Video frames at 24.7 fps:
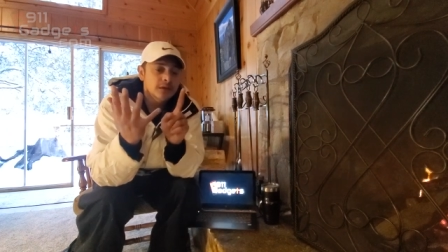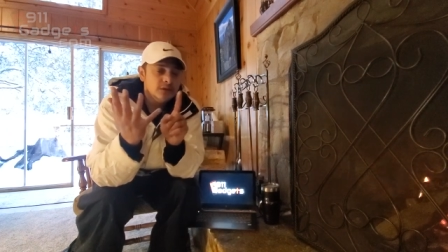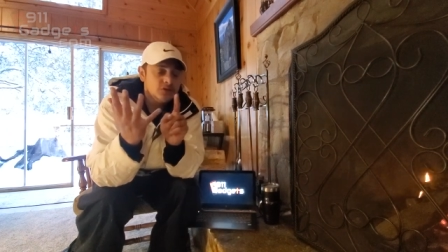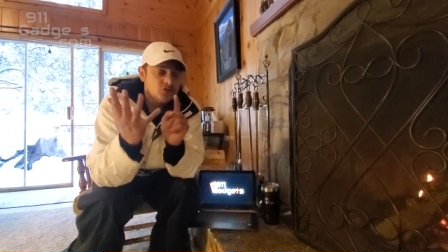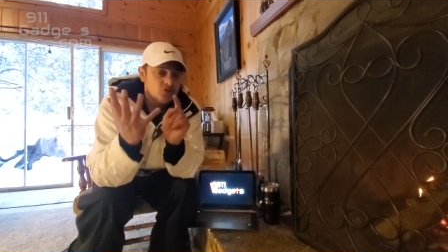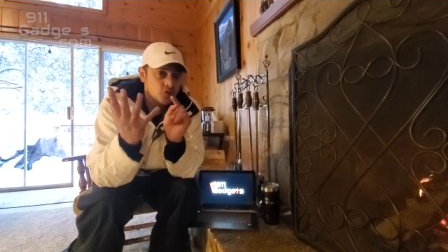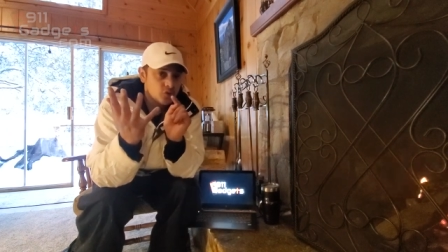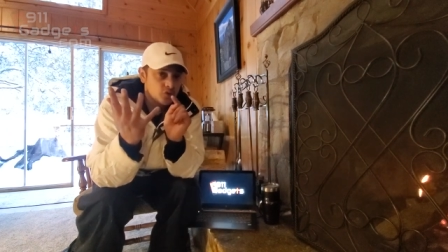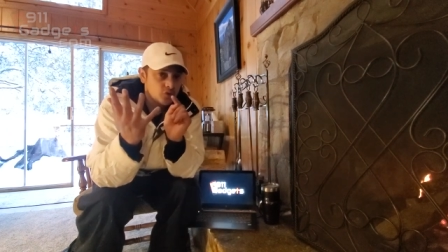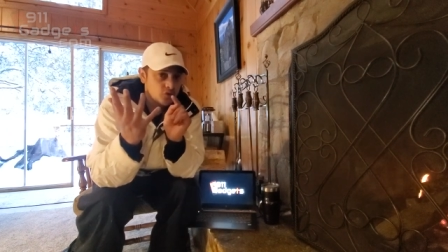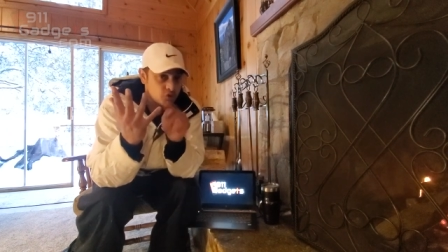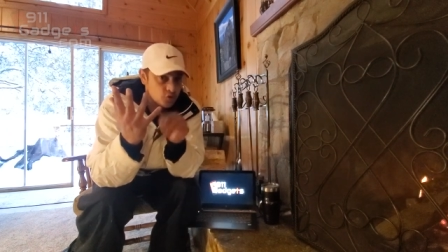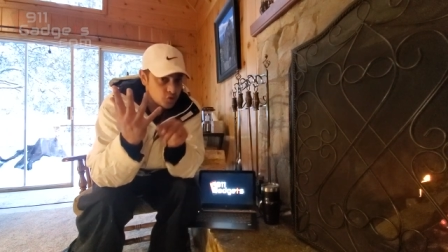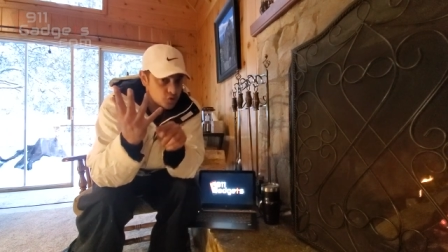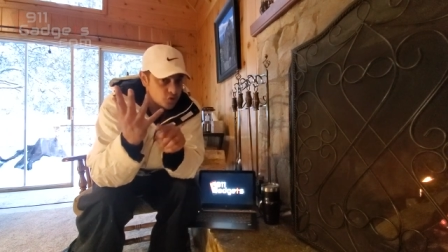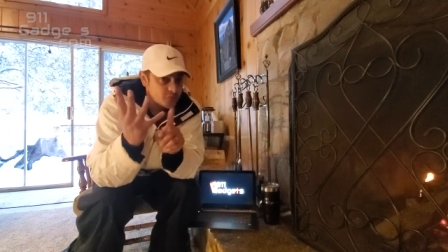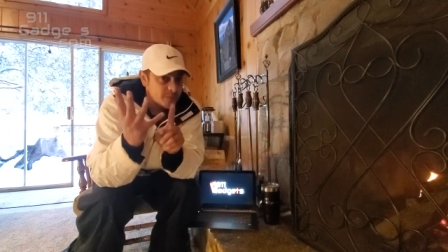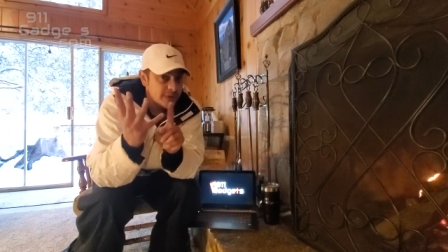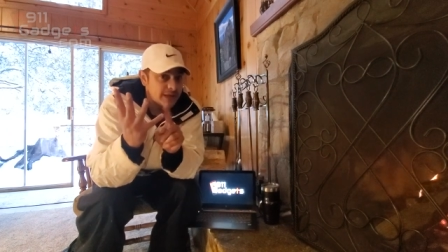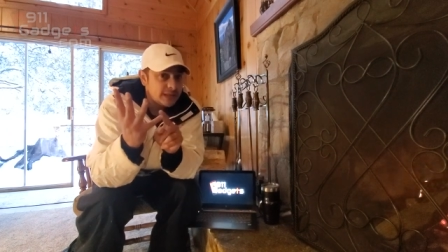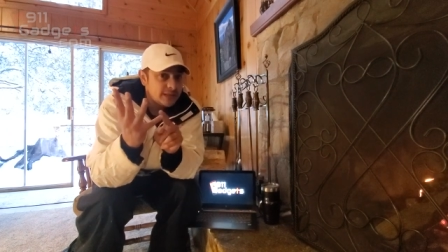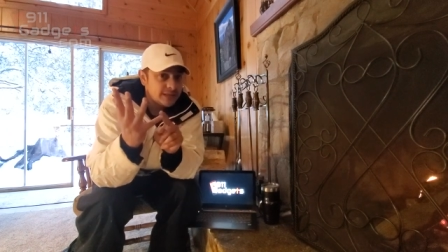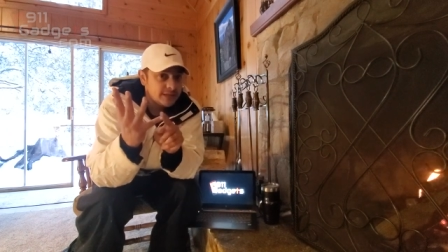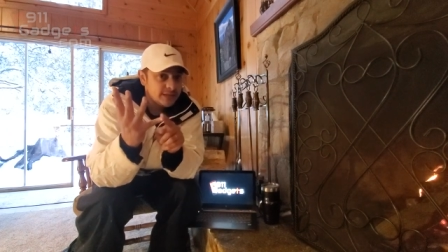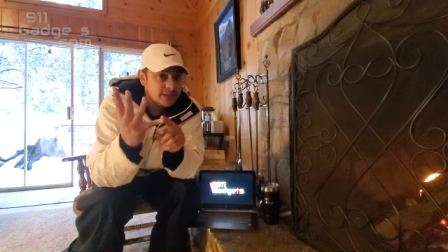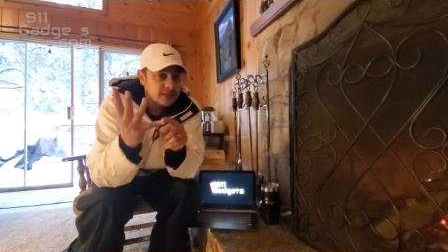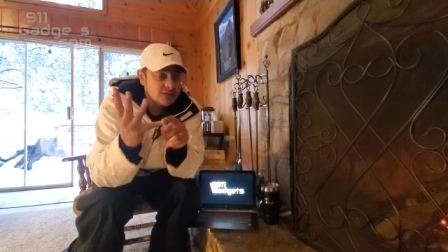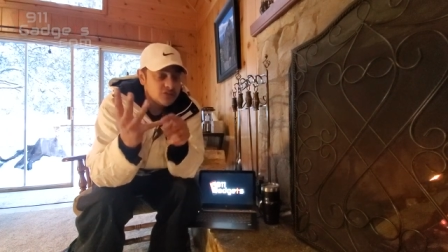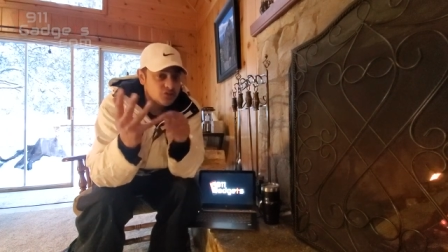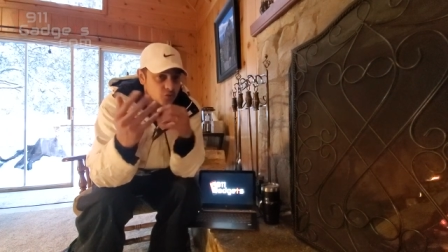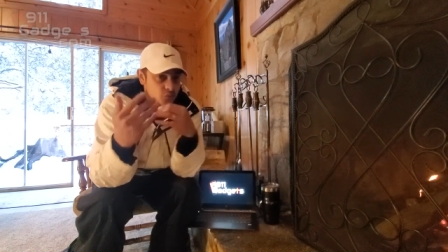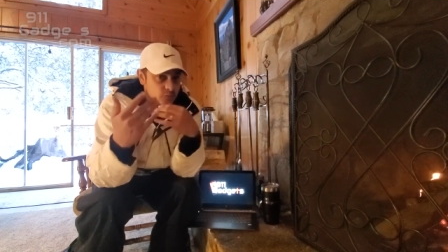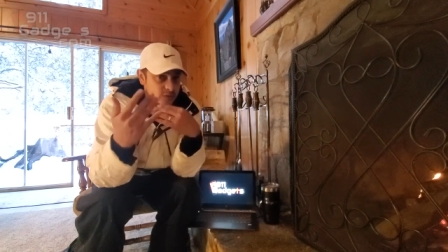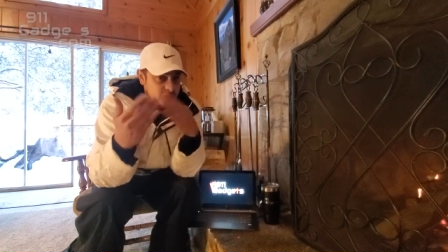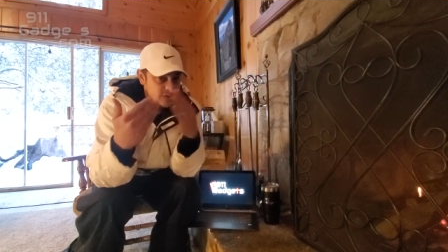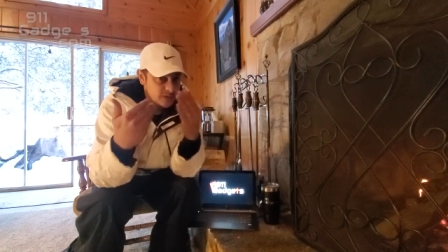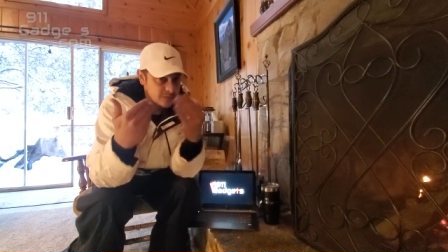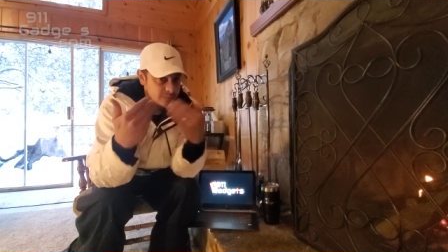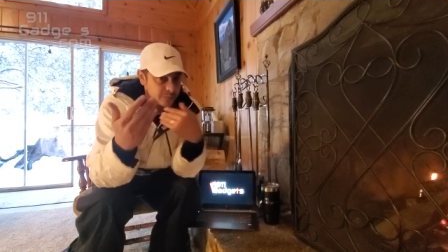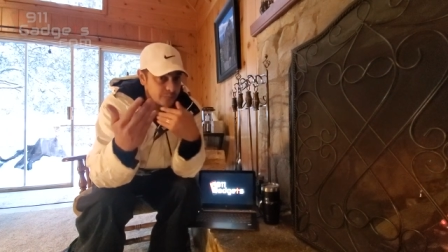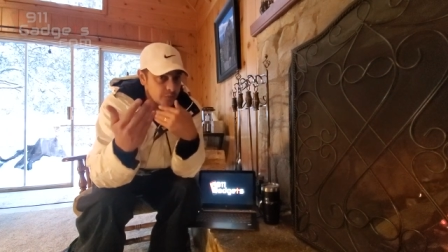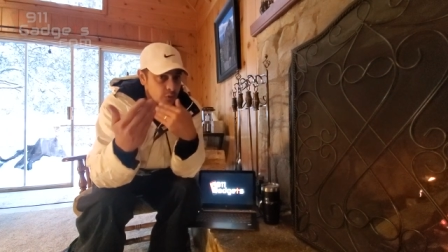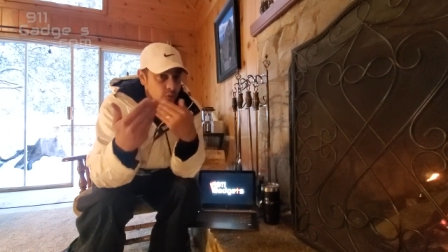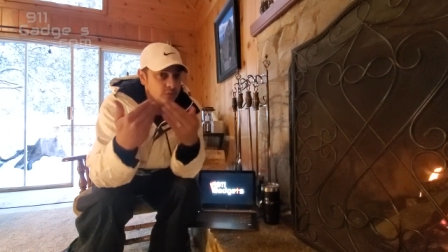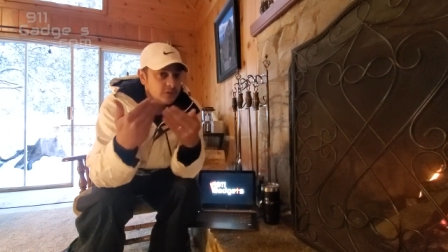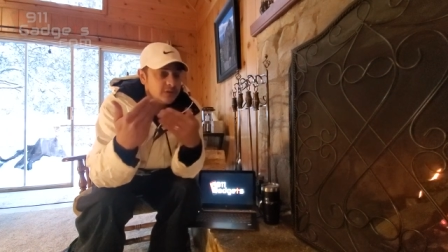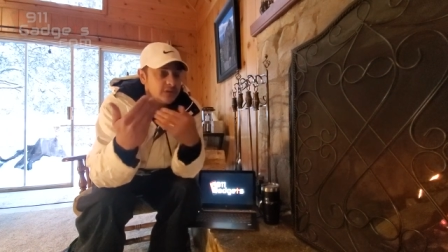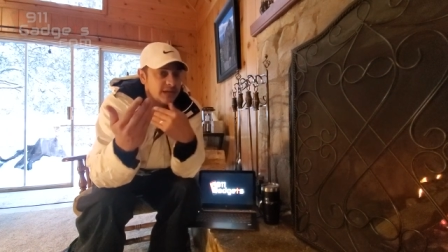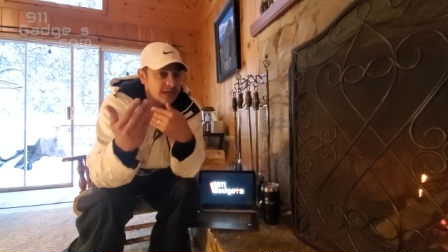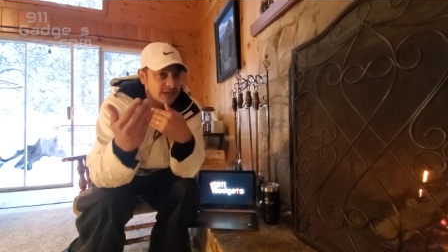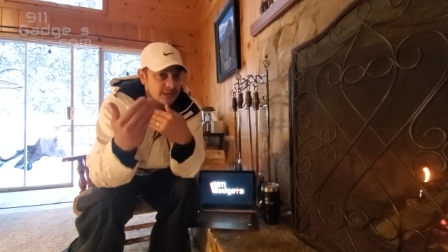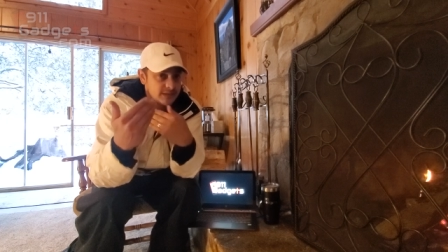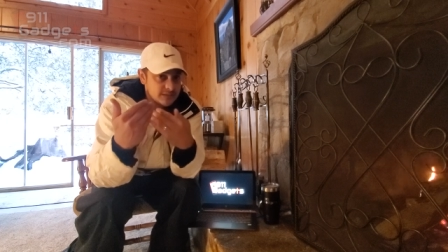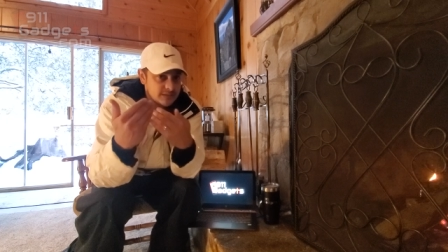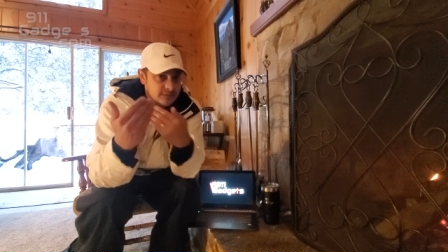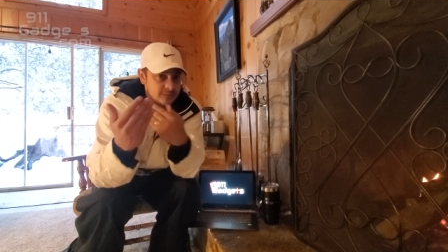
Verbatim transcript: So use my link so we can both get